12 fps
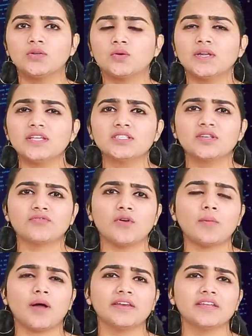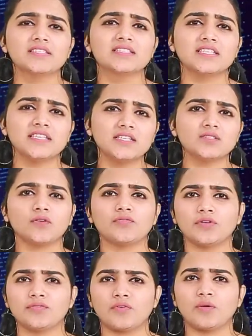Today's reform are a series
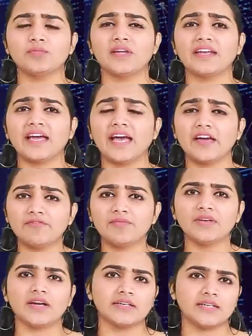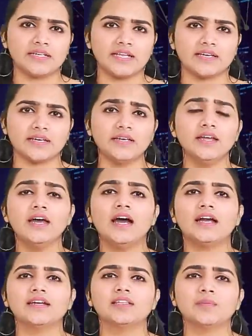of reforms that have been undertaken
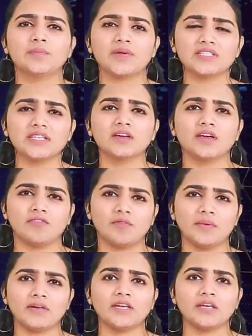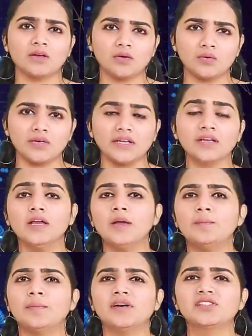under the present government including
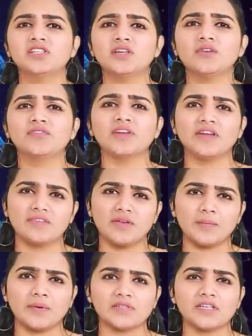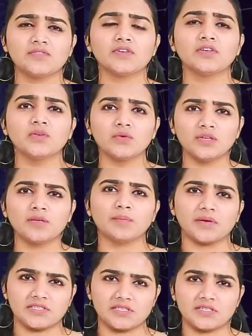merger of railway budget with union
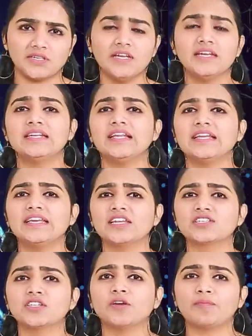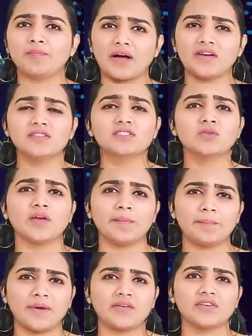budget, delegation of powers to
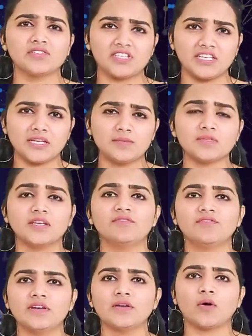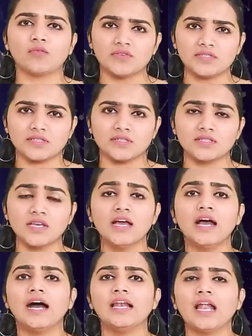empower GMs and field officers,
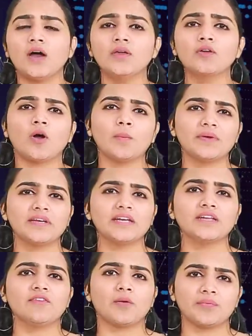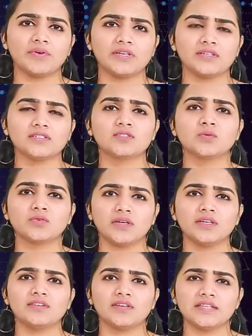allowing competitive operators to
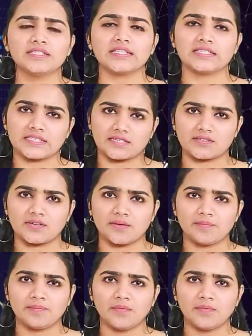run trades, etc.